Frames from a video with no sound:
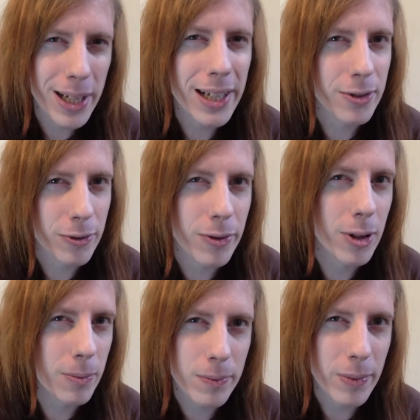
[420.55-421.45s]
band
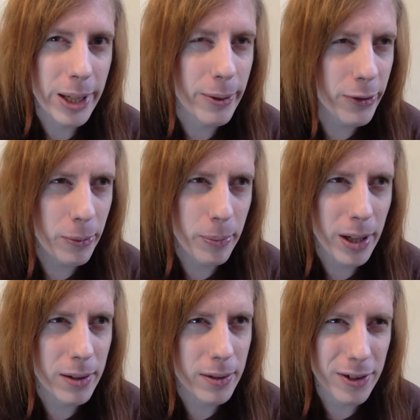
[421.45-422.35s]
from when I was
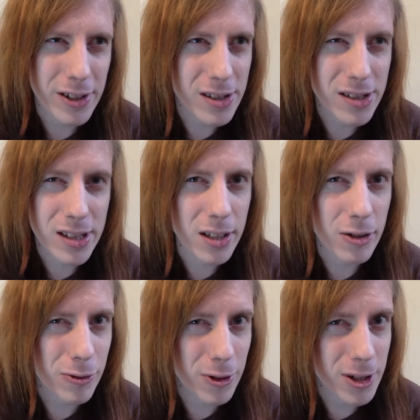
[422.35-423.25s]
about 13
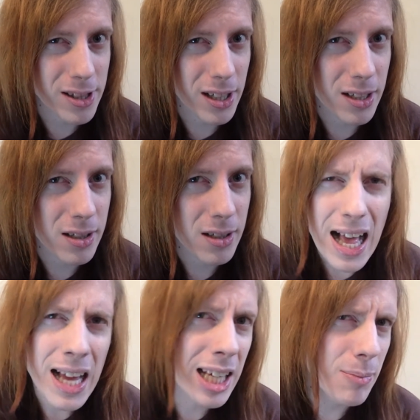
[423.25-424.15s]
or 14.
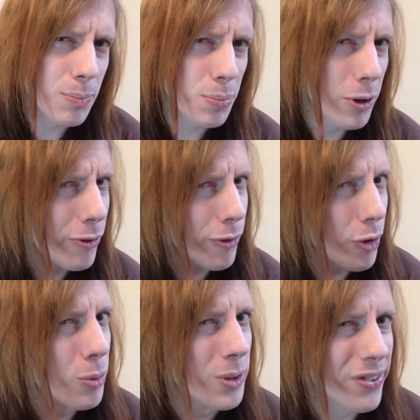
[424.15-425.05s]
Any
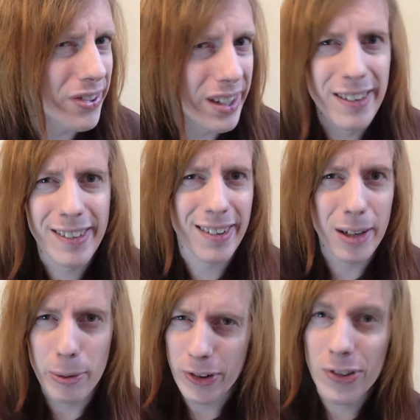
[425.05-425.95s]
performances I
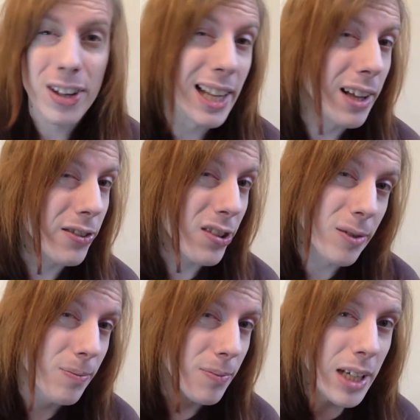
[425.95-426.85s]
wasn't allowed
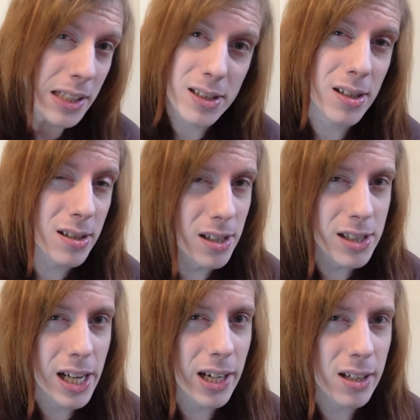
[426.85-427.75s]
to eat on the
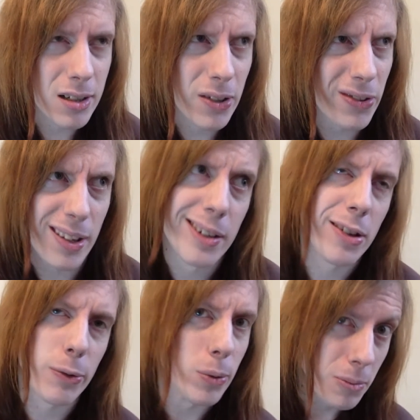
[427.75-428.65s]
day because that
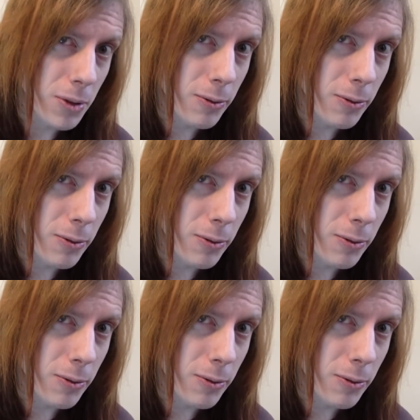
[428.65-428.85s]
just wouldn't be